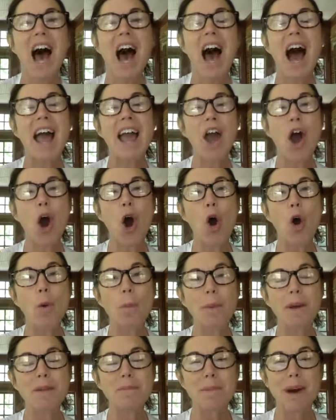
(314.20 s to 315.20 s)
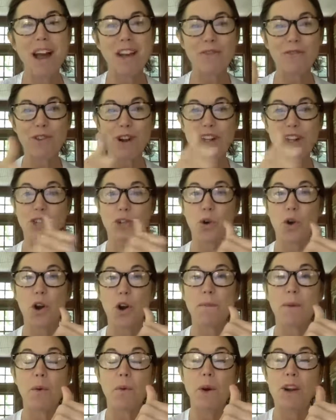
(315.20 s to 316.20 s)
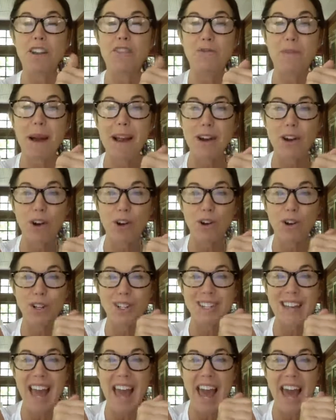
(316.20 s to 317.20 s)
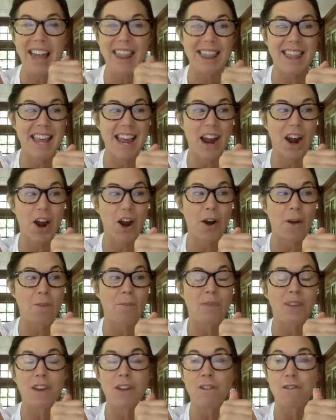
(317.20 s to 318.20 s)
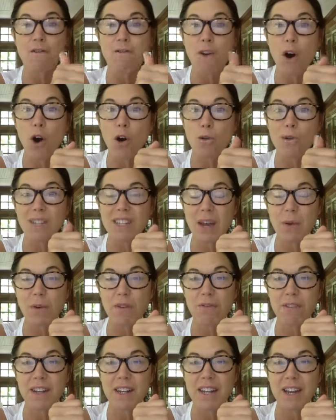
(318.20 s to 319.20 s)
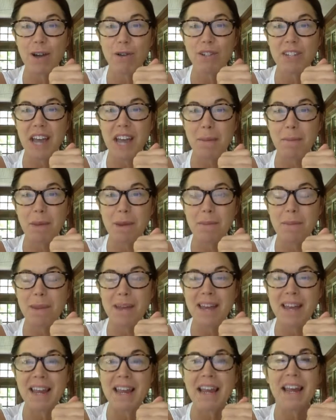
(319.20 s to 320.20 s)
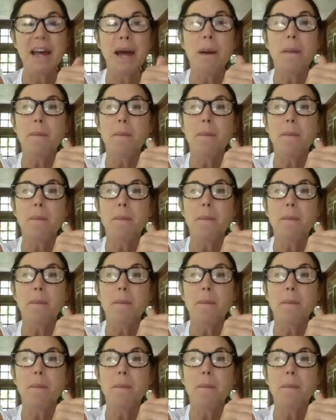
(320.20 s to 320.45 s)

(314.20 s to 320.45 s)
I opened my front door, but one of my girls had their phones. They were videotaping me.